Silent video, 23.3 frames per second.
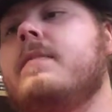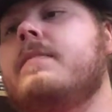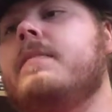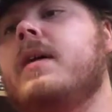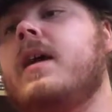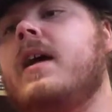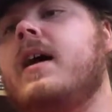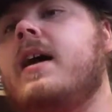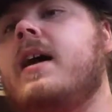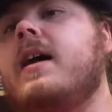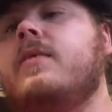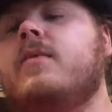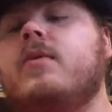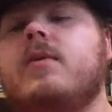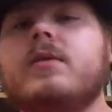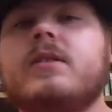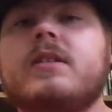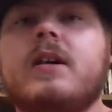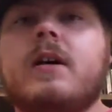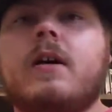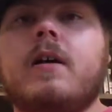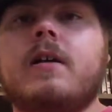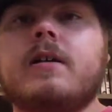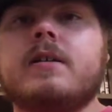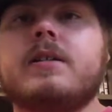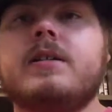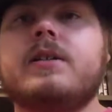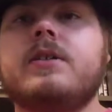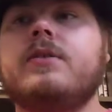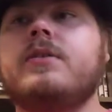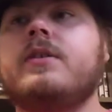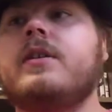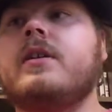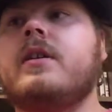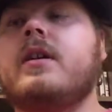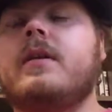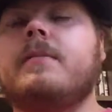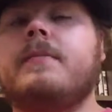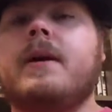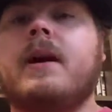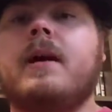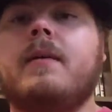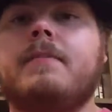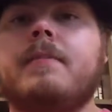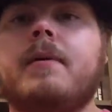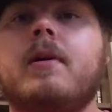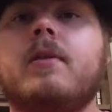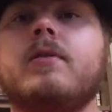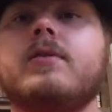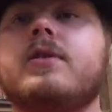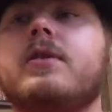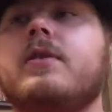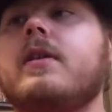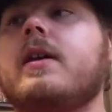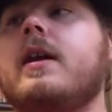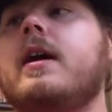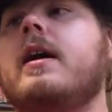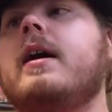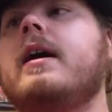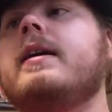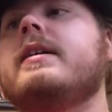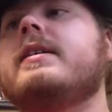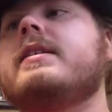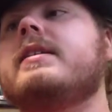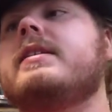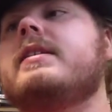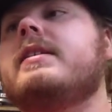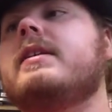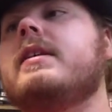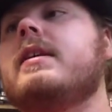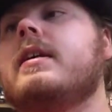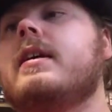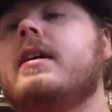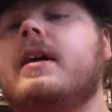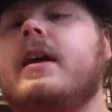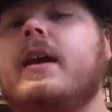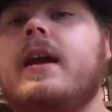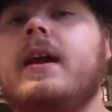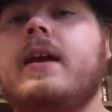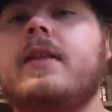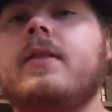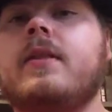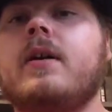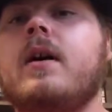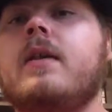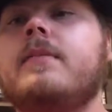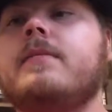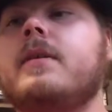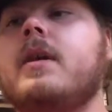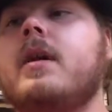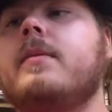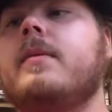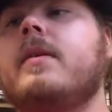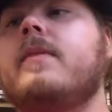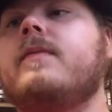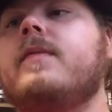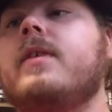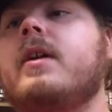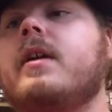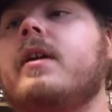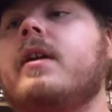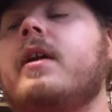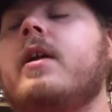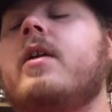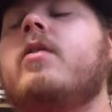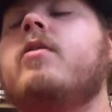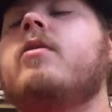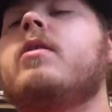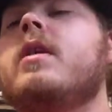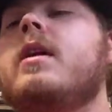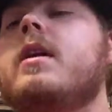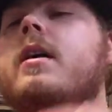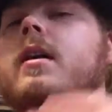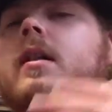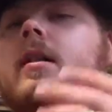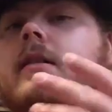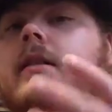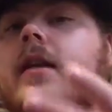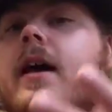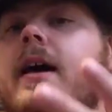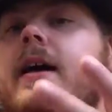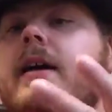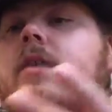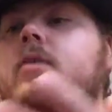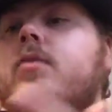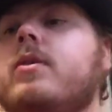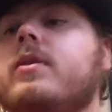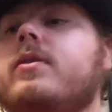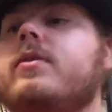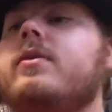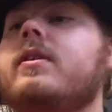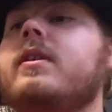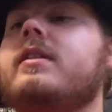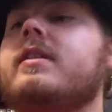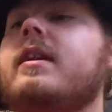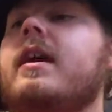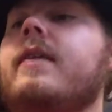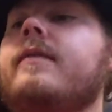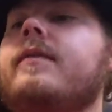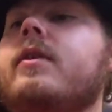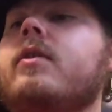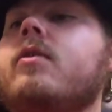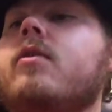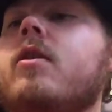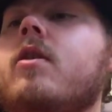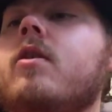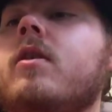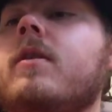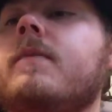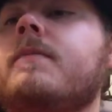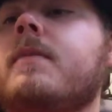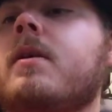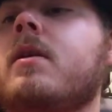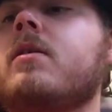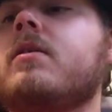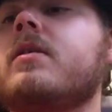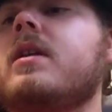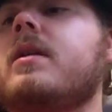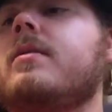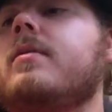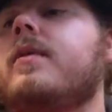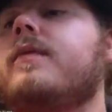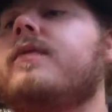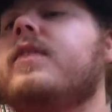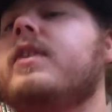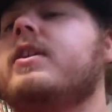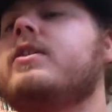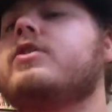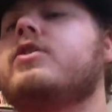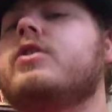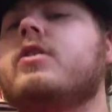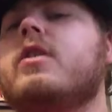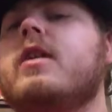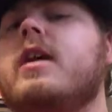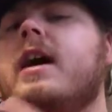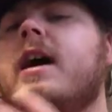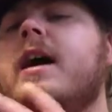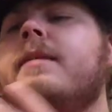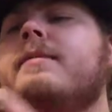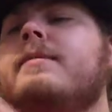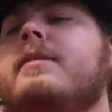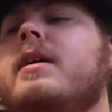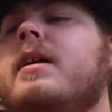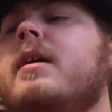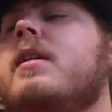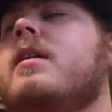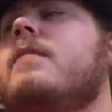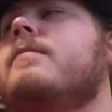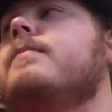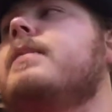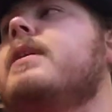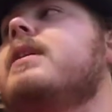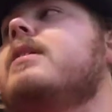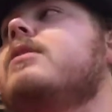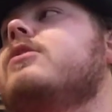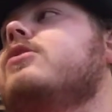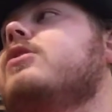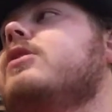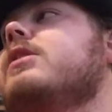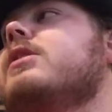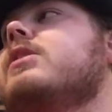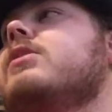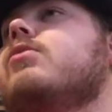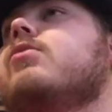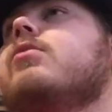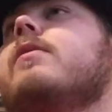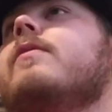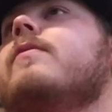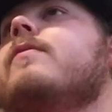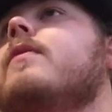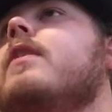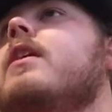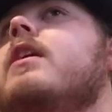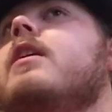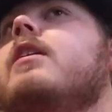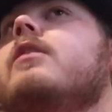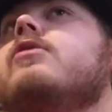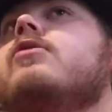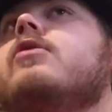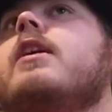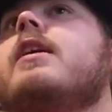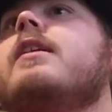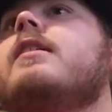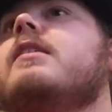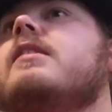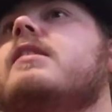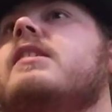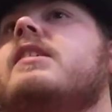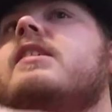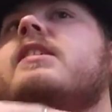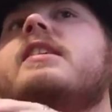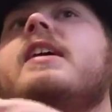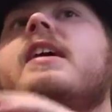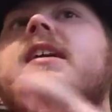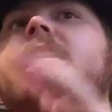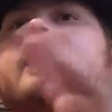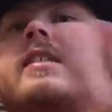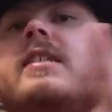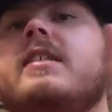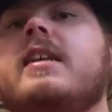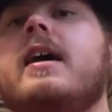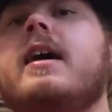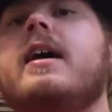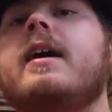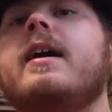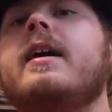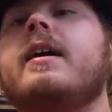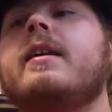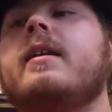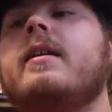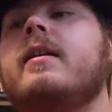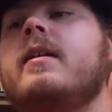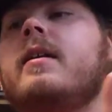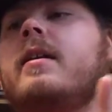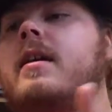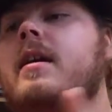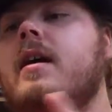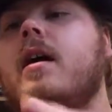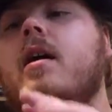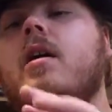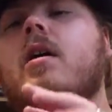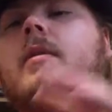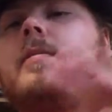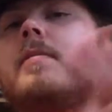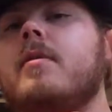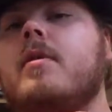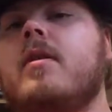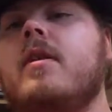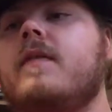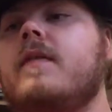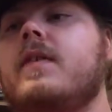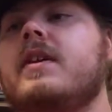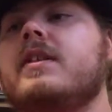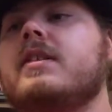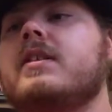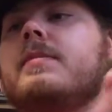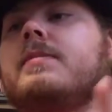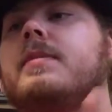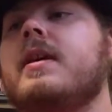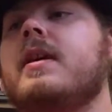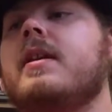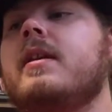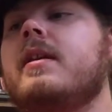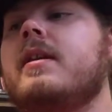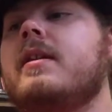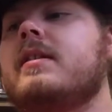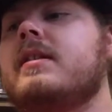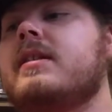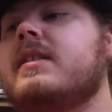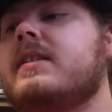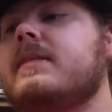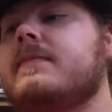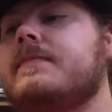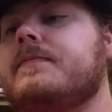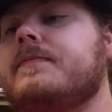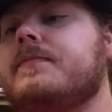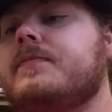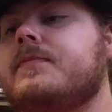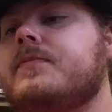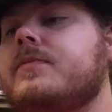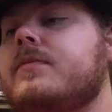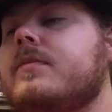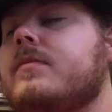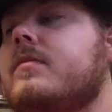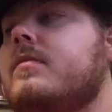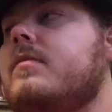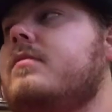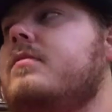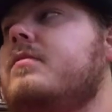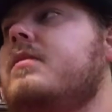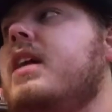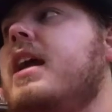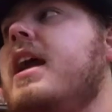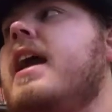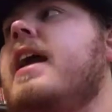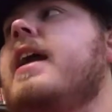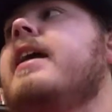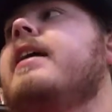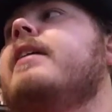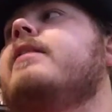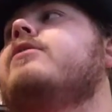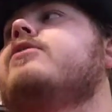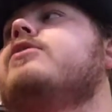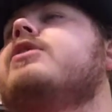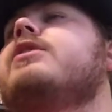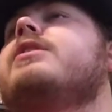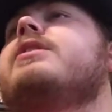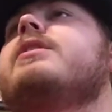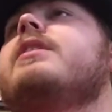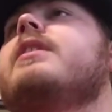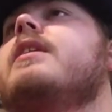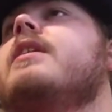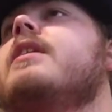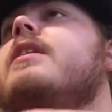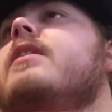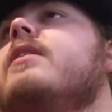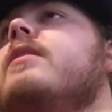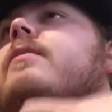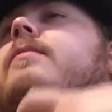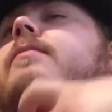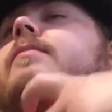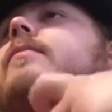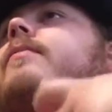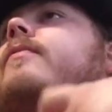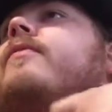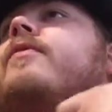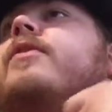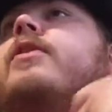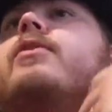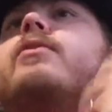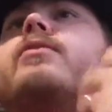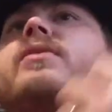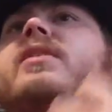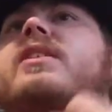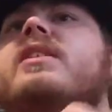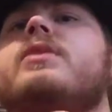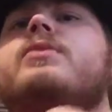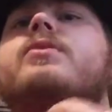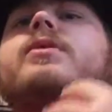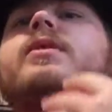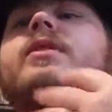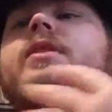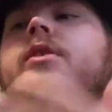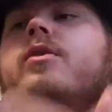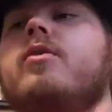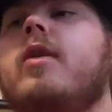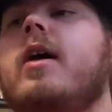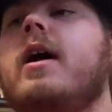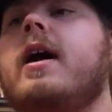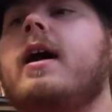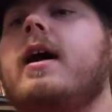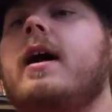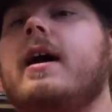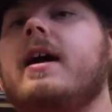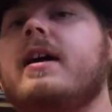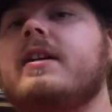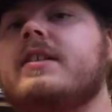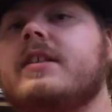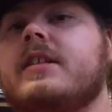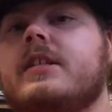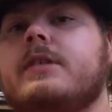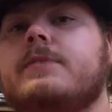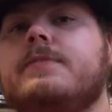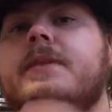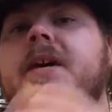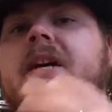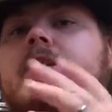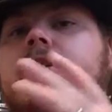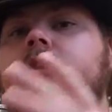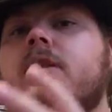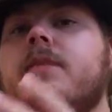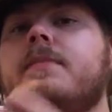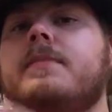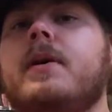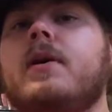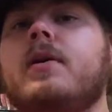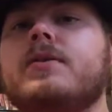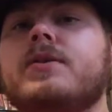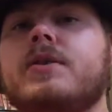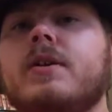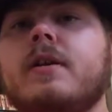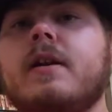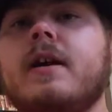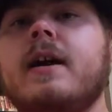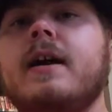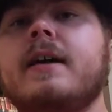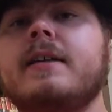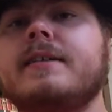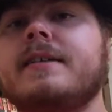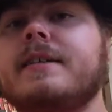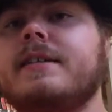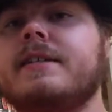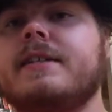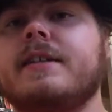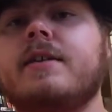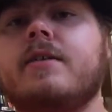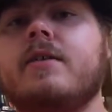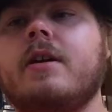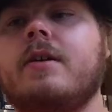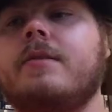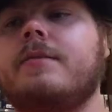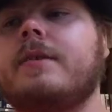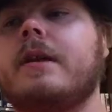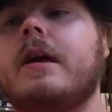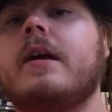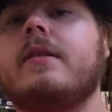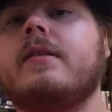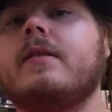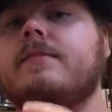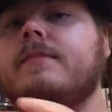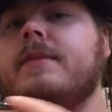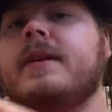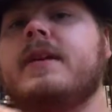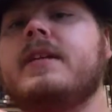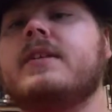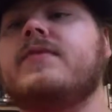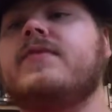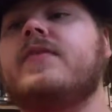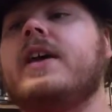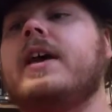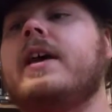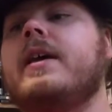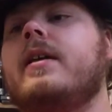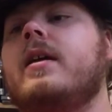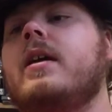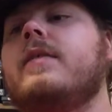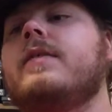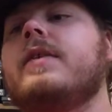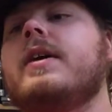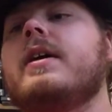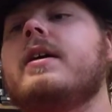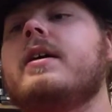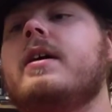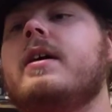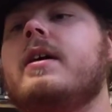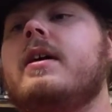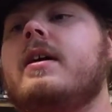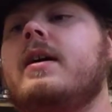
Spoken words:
But I will talk to you about Poltergeist in the upcoming video. Like with the David Cronenberg double feature, I'm going to be just sort of trying to set aside all previous opinions and just view these with new eyes, especially Poltergeist, considering I'm not the biggest fan of it.